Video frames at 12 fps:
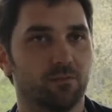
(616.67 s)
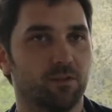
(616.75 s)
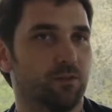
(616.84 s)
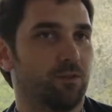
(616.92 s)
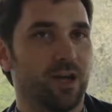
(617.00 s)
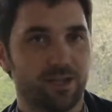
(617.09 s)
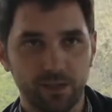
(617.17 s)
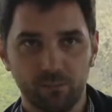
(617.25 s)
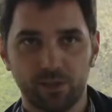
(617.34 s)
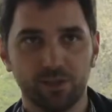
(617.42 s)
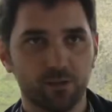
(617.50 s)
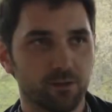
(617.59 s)
struggling
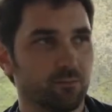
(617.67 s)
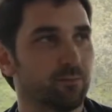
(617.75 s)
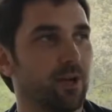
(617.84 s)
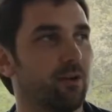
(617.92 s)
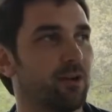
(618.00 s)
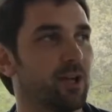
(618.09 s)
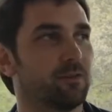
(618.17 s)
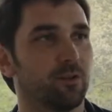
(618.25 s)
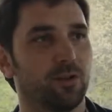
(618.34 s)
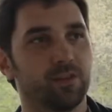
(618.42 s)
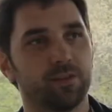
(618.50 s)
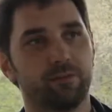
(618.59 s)
with certain paradigms,
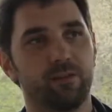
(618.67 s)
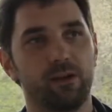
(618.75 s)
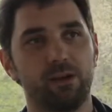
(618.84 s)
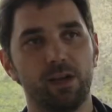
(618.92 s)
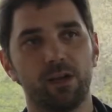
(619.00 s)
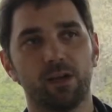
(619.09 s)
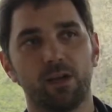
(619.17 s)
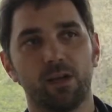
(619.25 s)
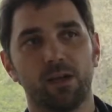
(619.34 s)
or it's a very